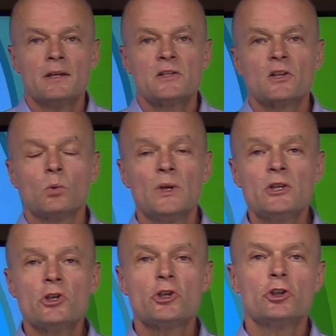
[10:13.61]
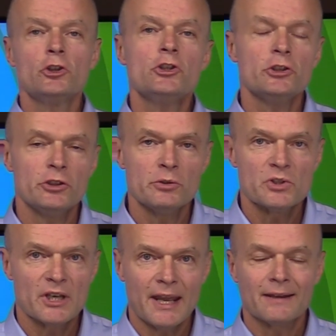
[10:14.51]
So when should you
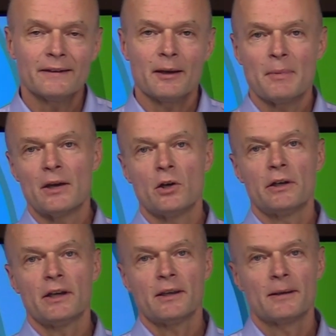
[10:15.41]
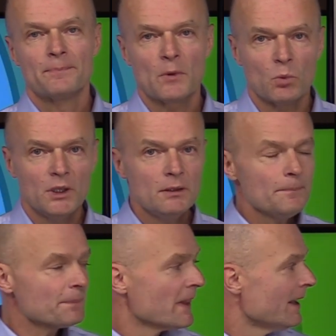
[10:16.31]
use an antibiotic?
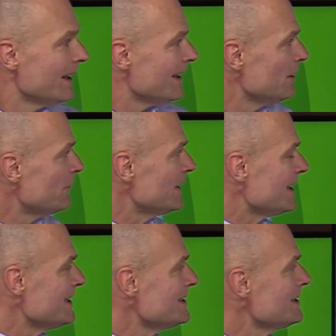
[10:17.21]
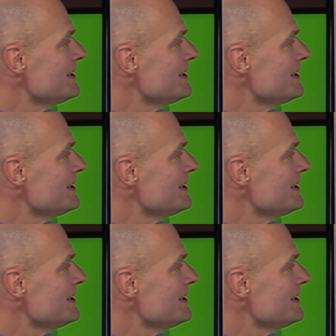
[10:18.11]
Well, if it is